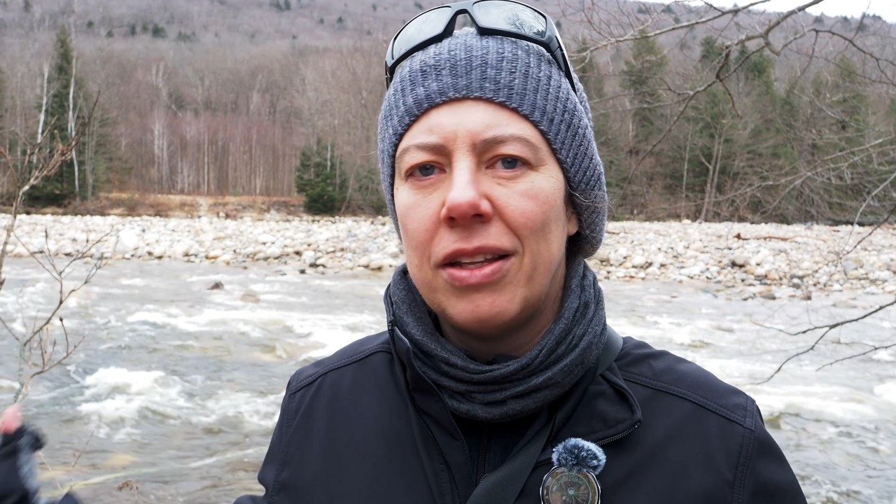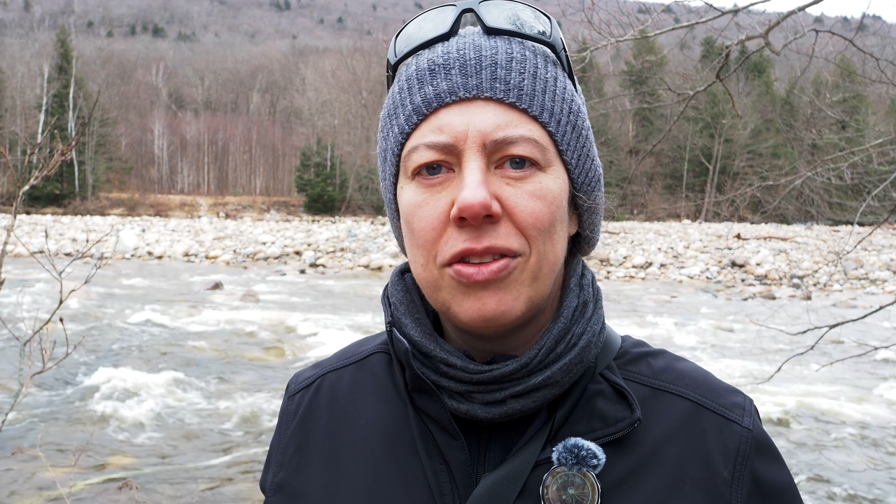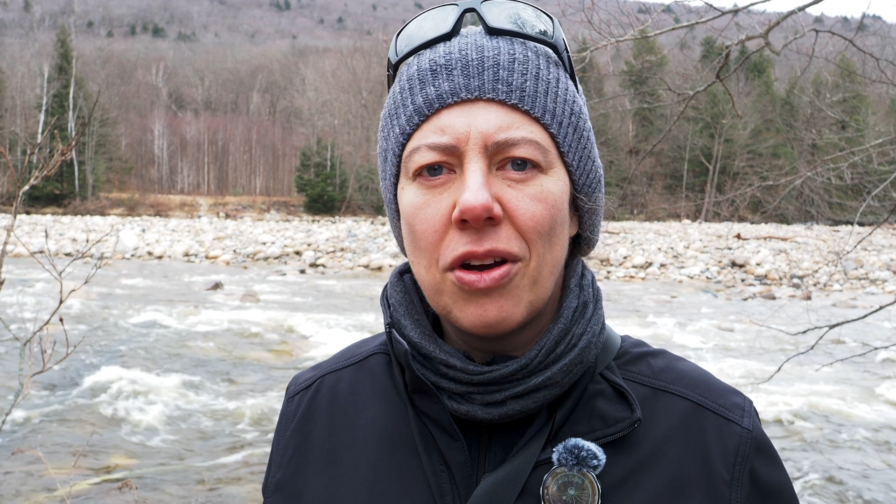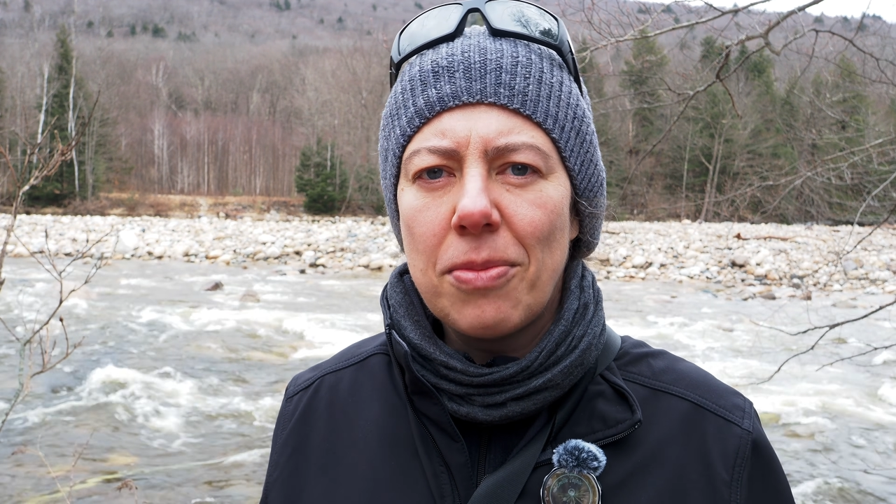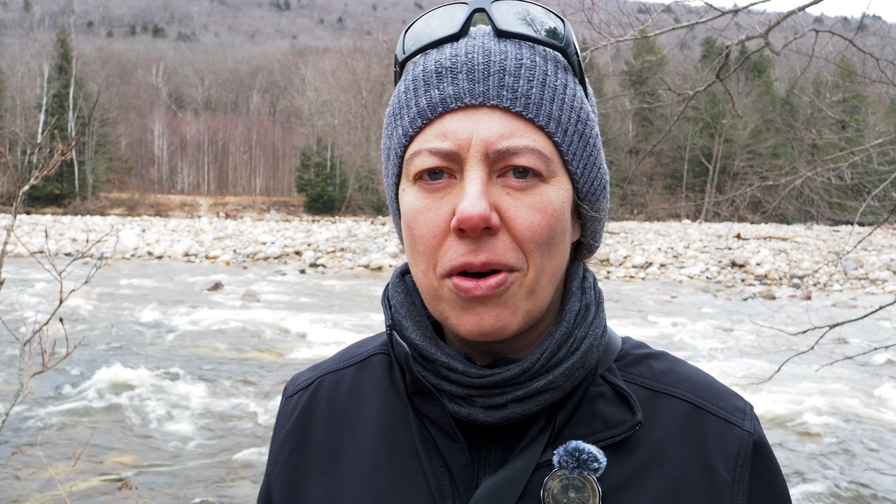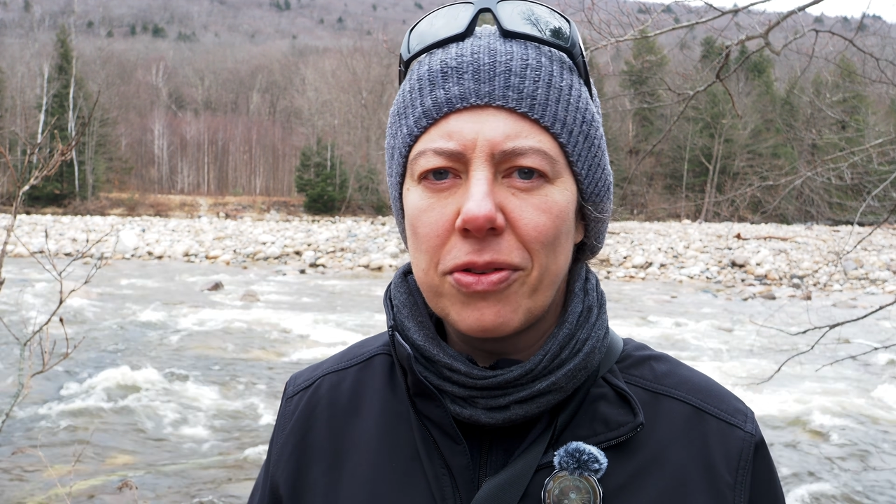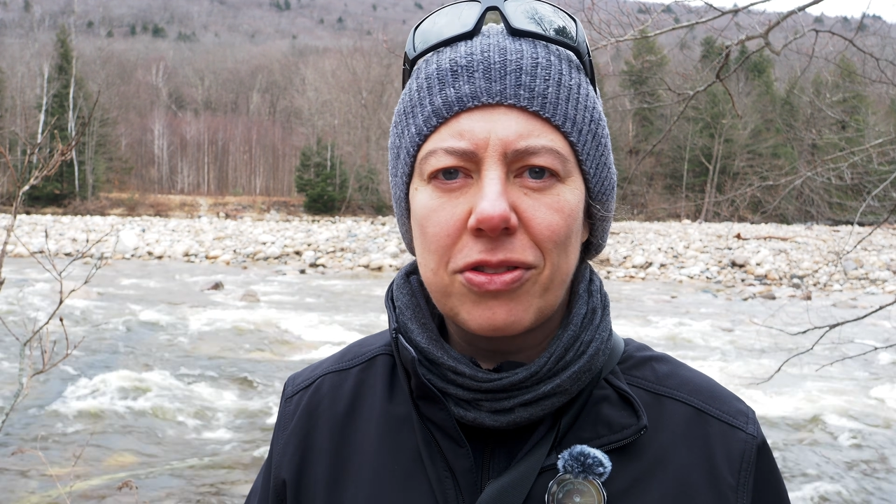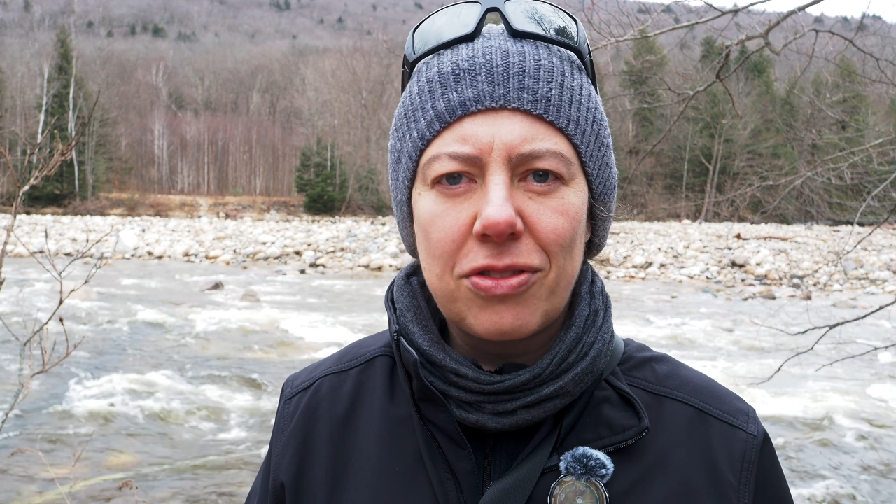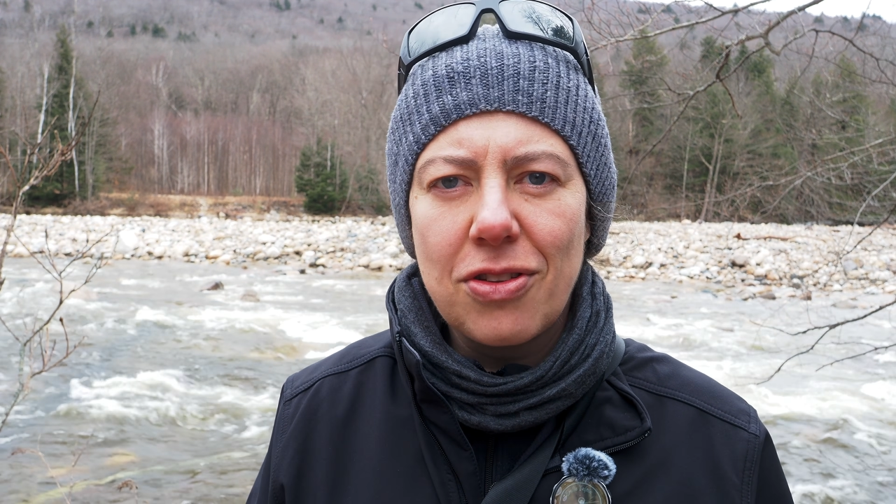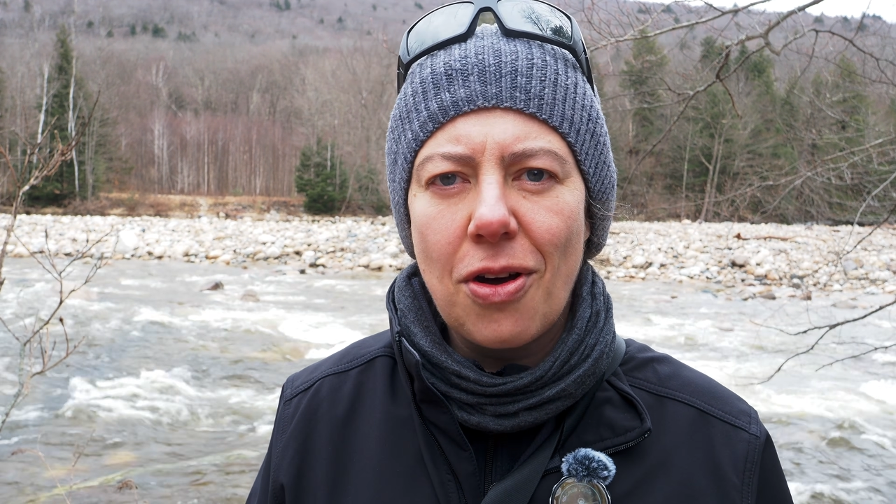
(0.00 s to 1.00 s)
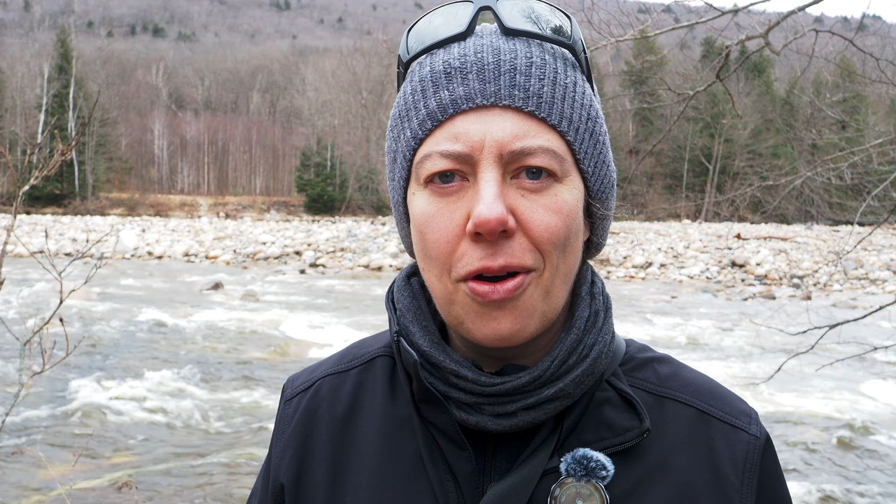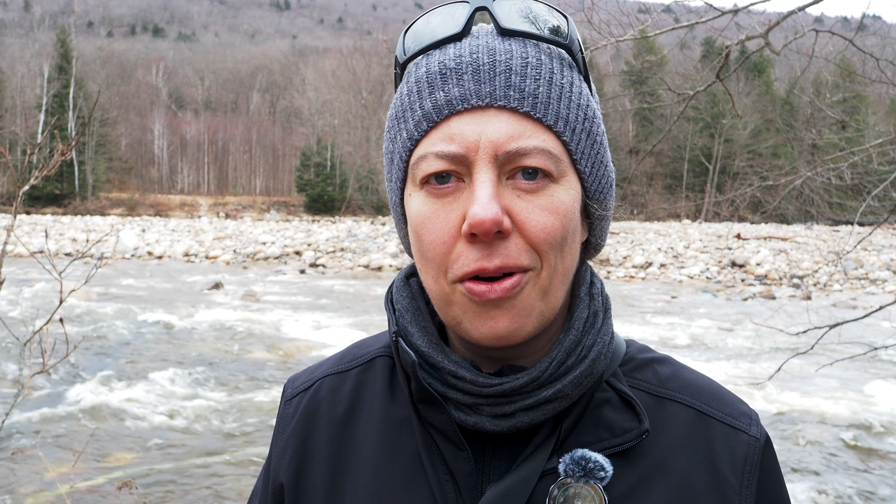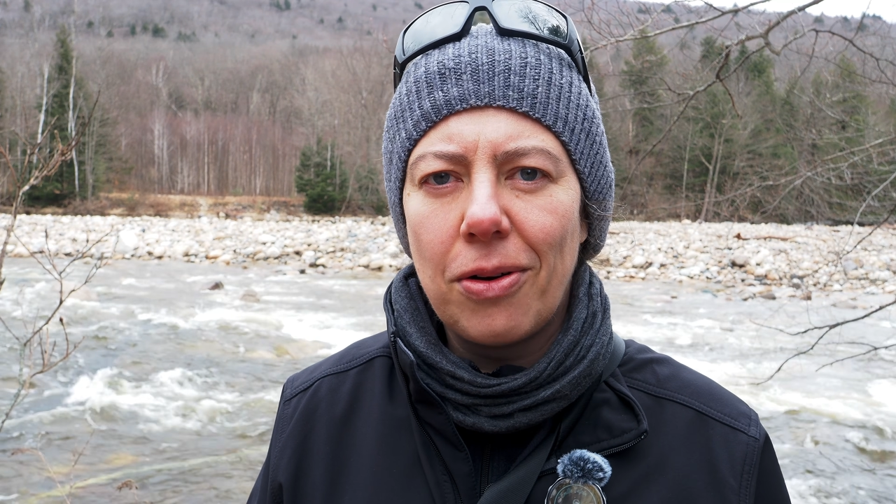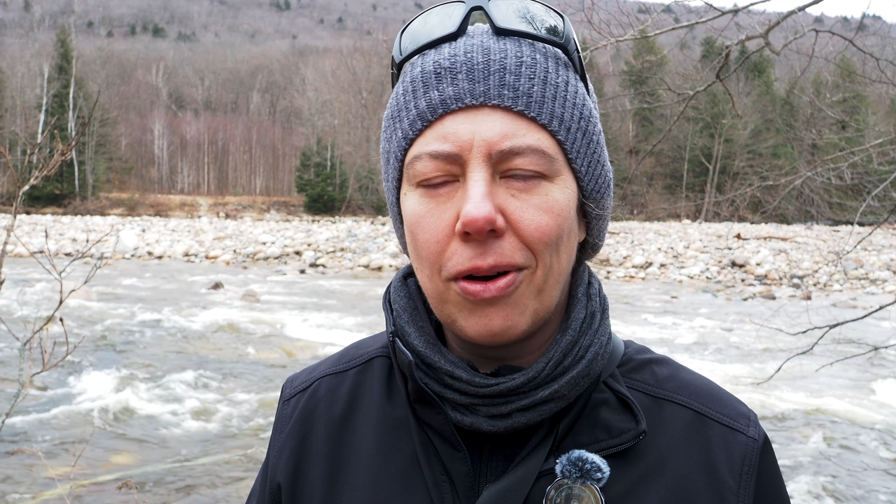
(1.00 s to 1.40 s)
No more snow,